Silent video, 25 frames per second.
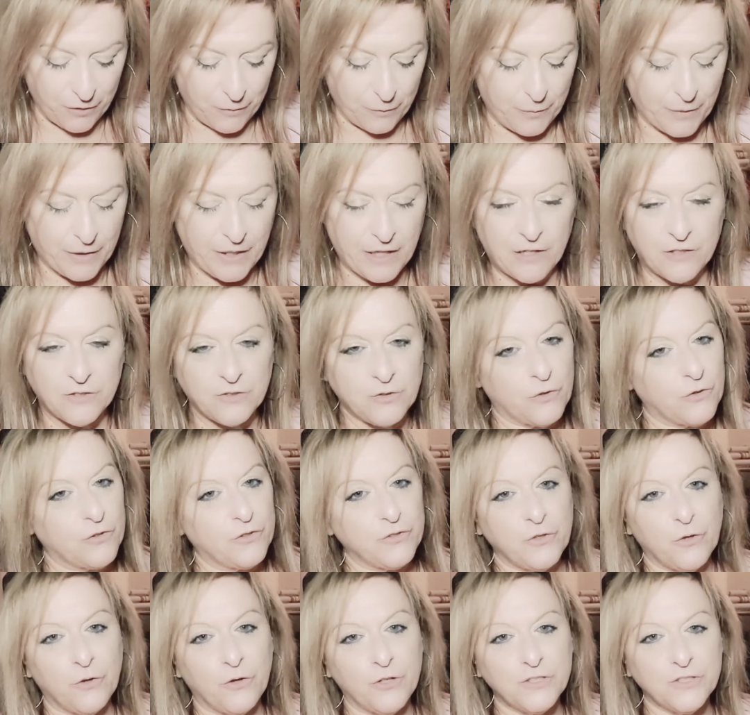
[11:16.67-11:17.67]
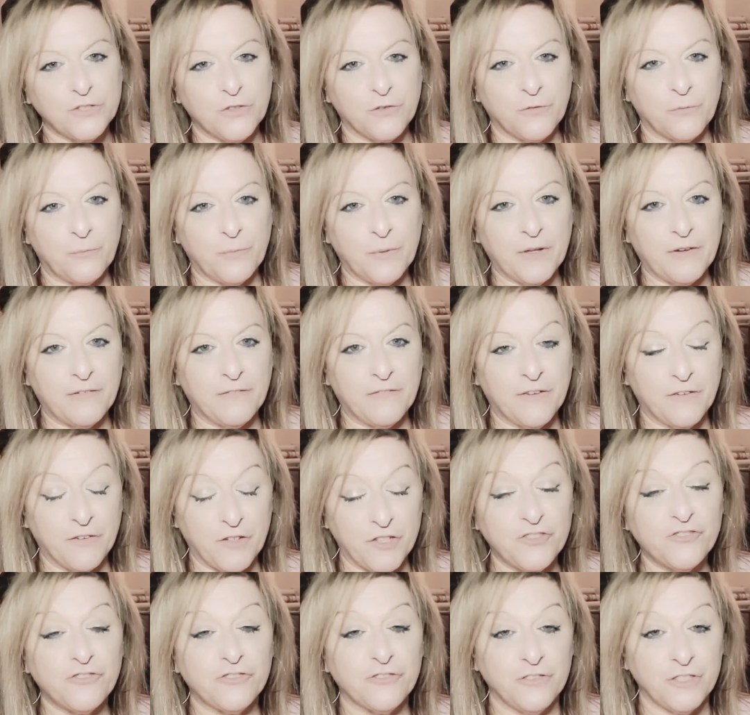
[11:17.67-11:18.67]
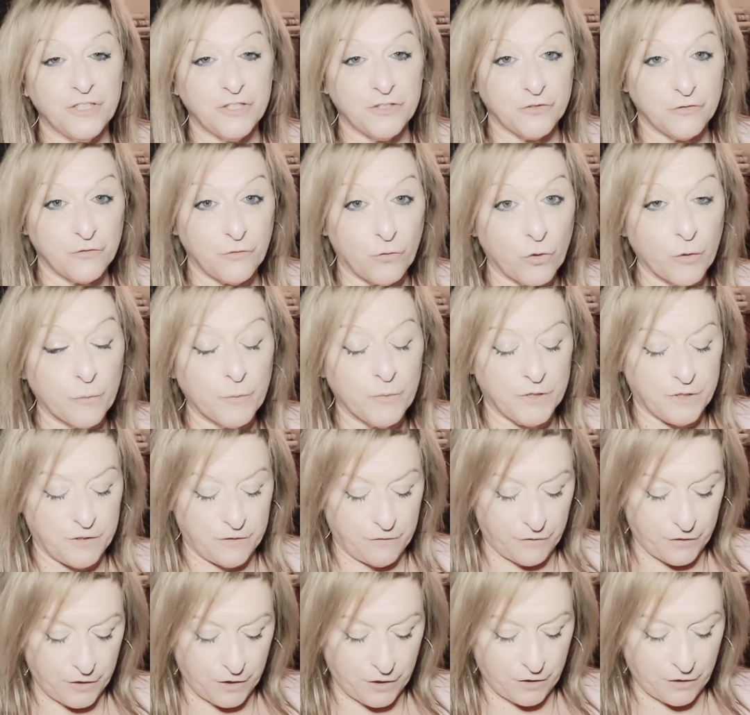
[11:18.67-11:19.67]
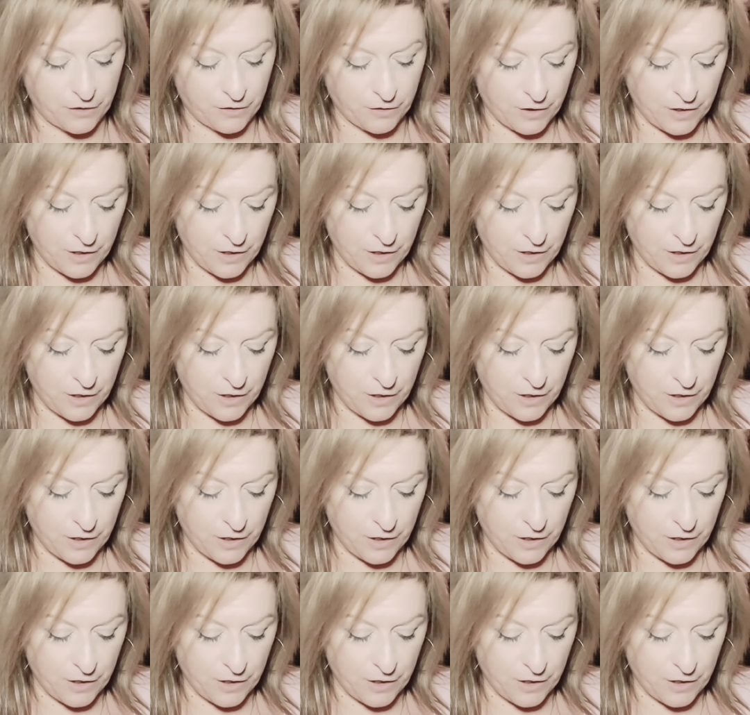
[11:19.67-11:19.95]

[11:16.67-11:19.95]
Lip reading: but it's also been a very transformative year.